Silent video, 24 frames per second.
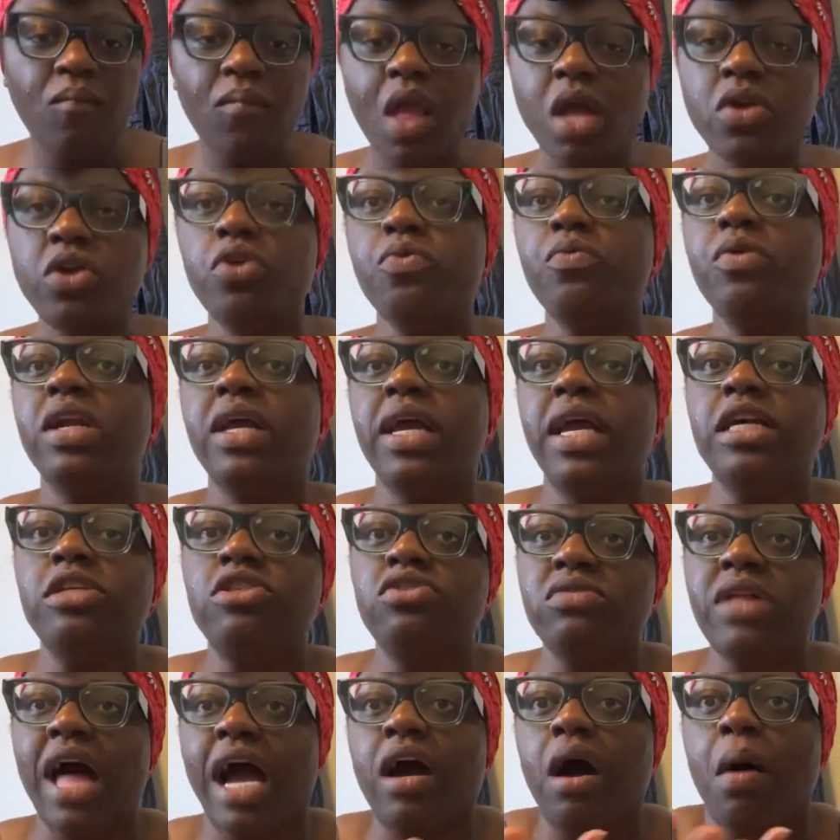You want to eat
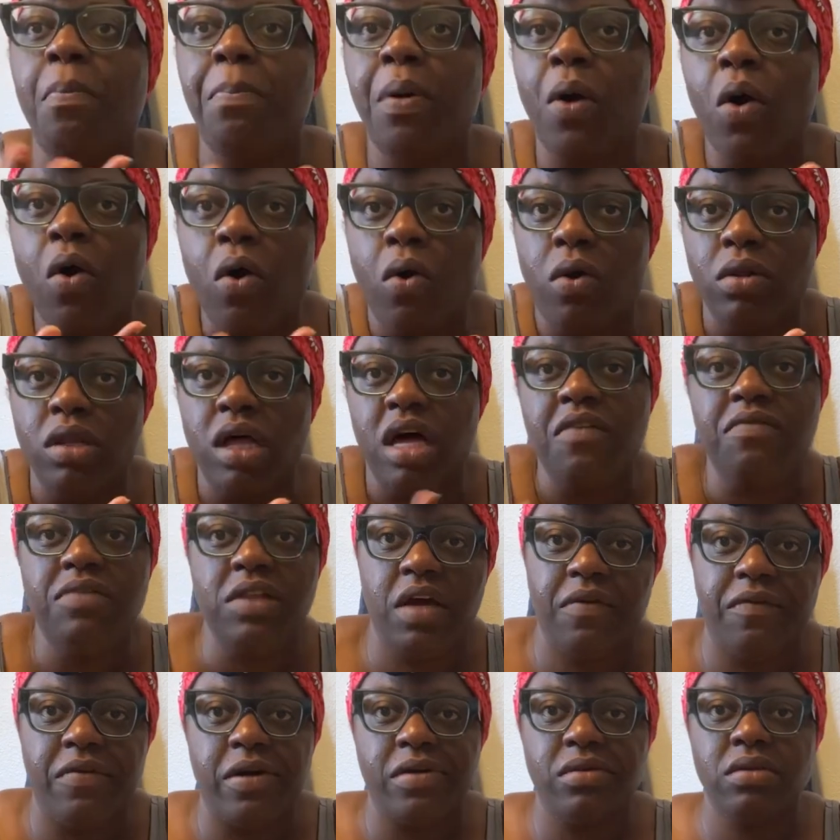you like a bowl of
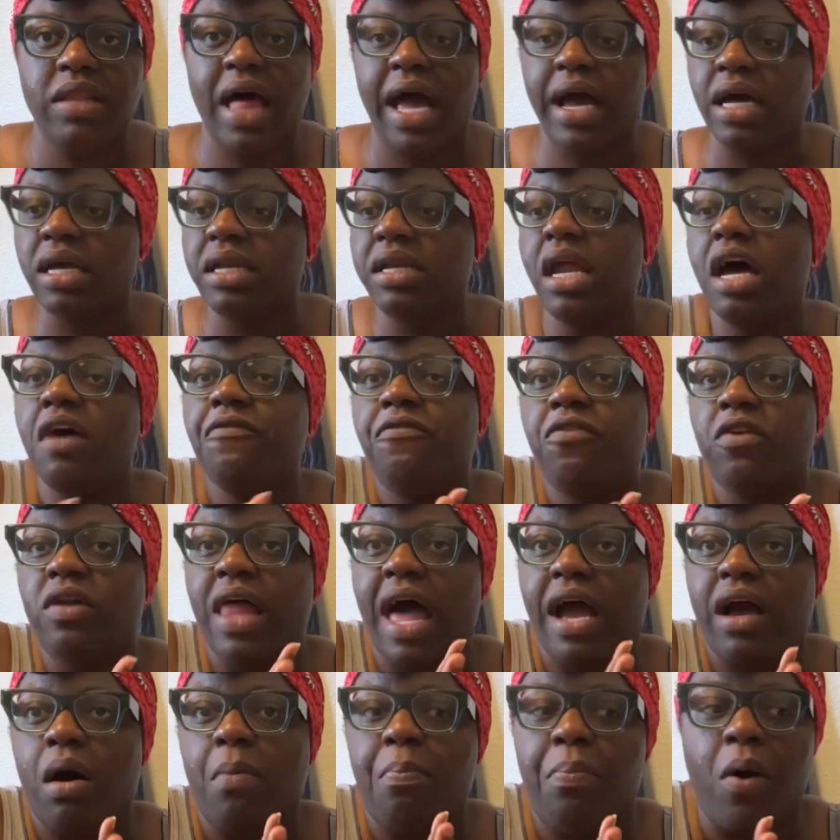liver. Like enough for
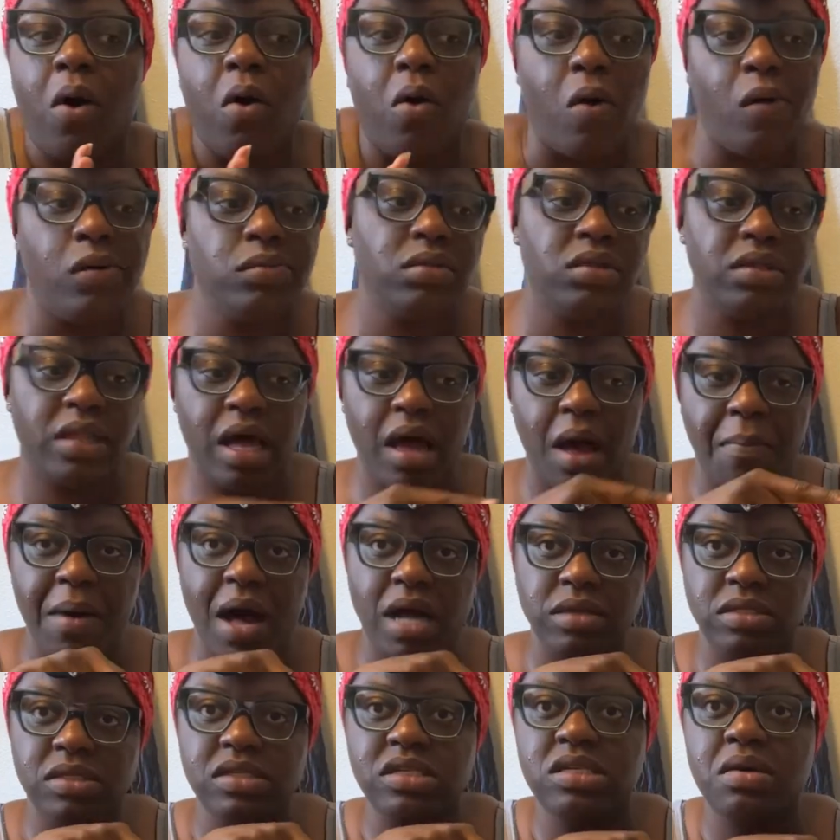like a bowl.
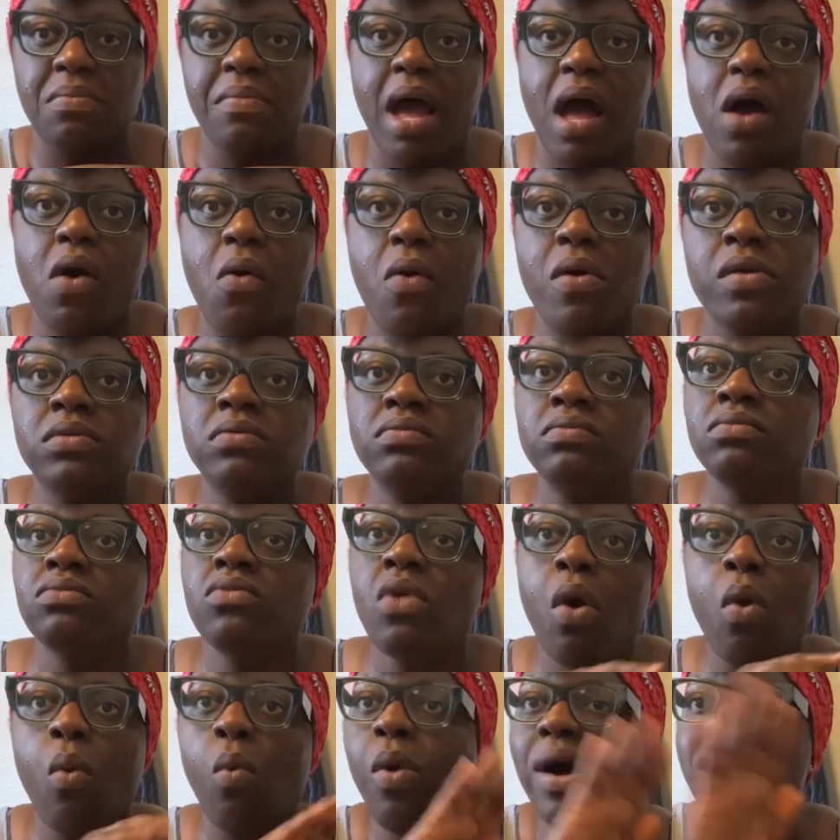About this amount.
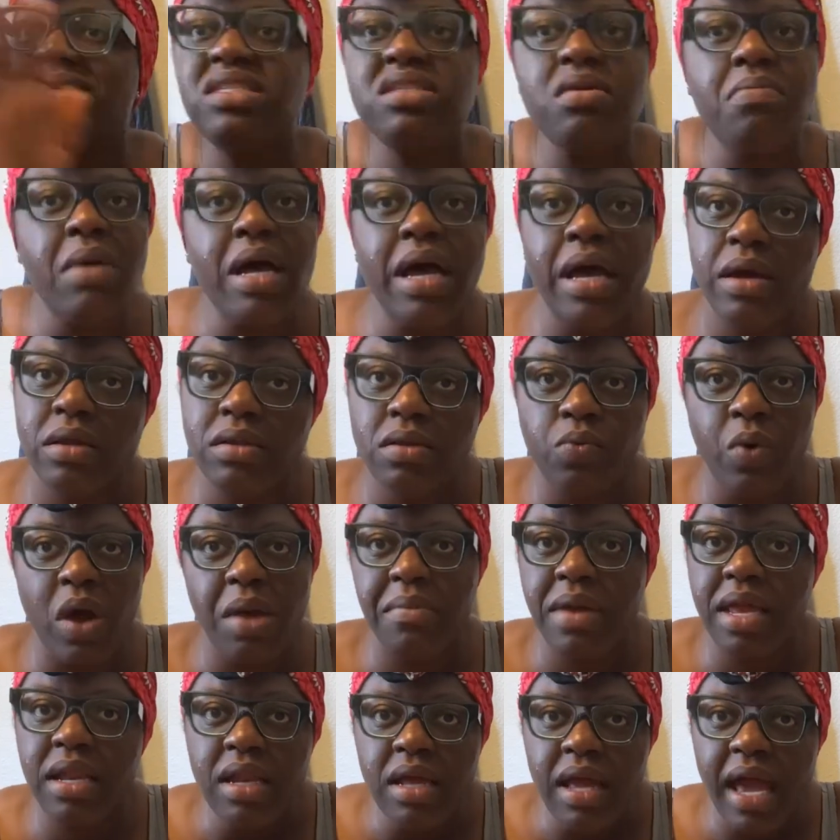Once a month,
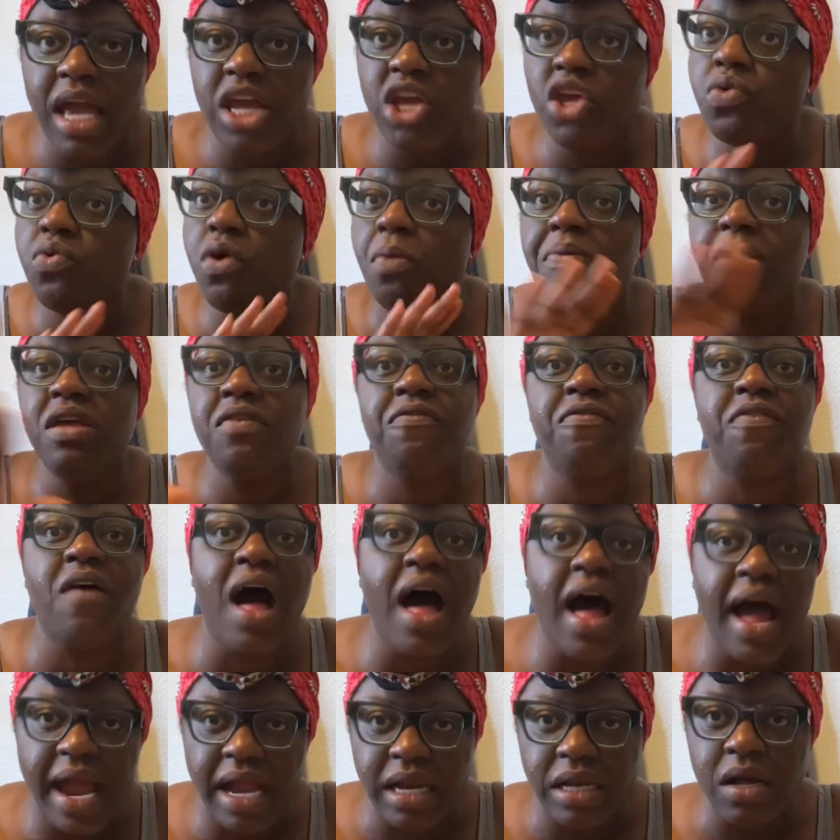women, and you will be
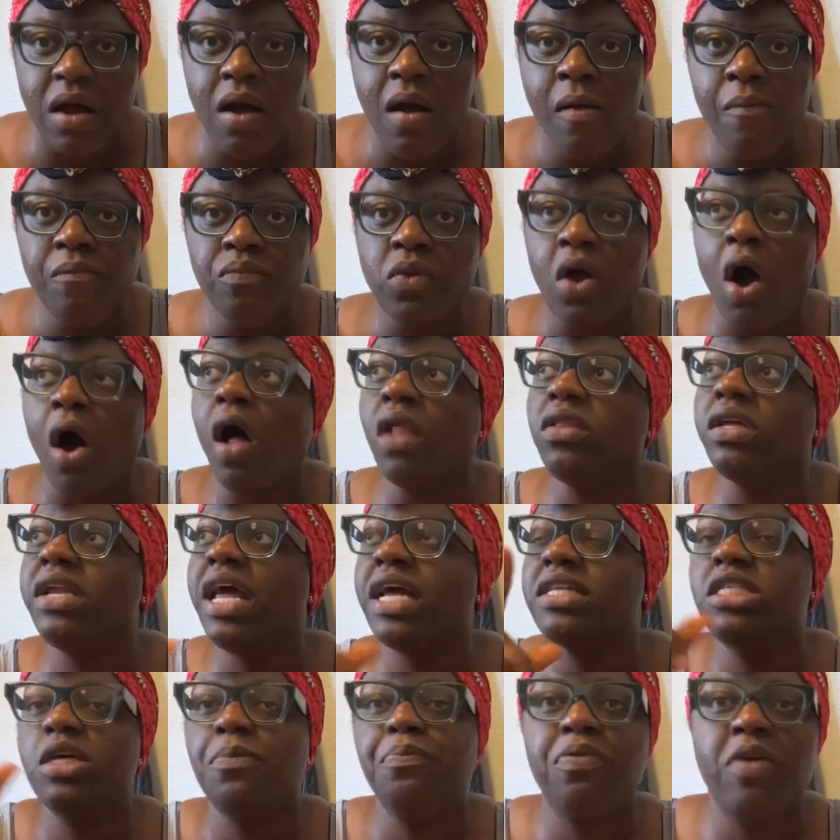fine. All of
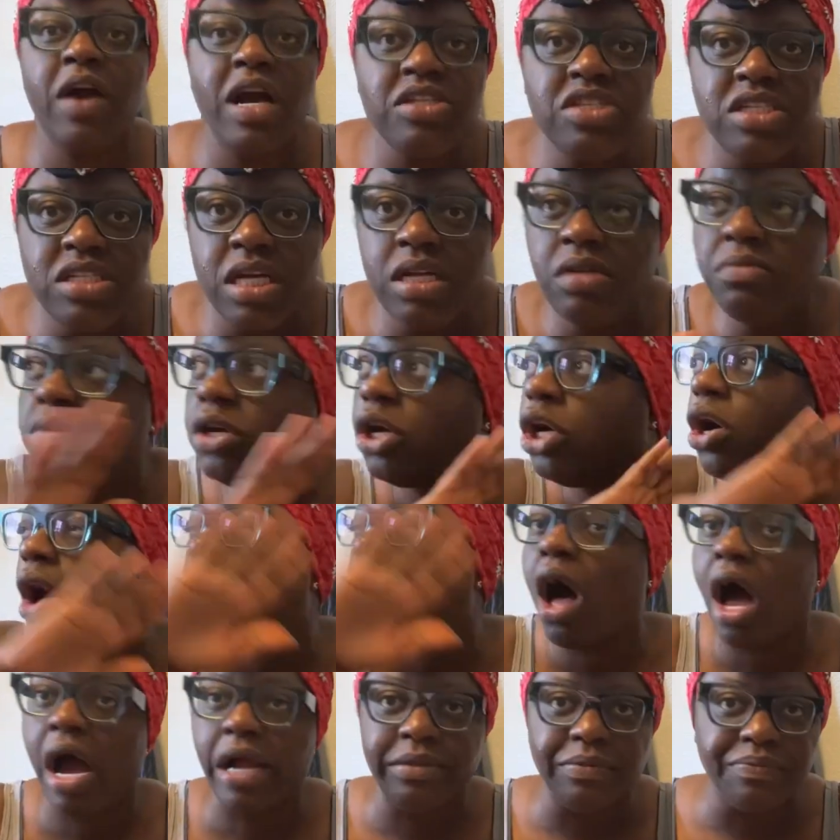that depression,
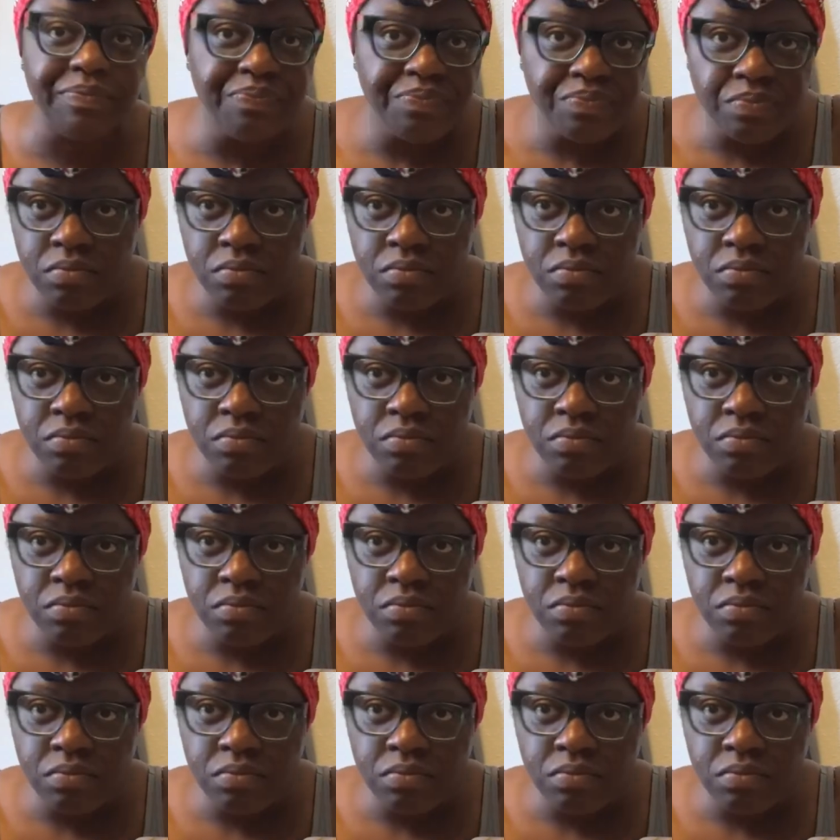gone.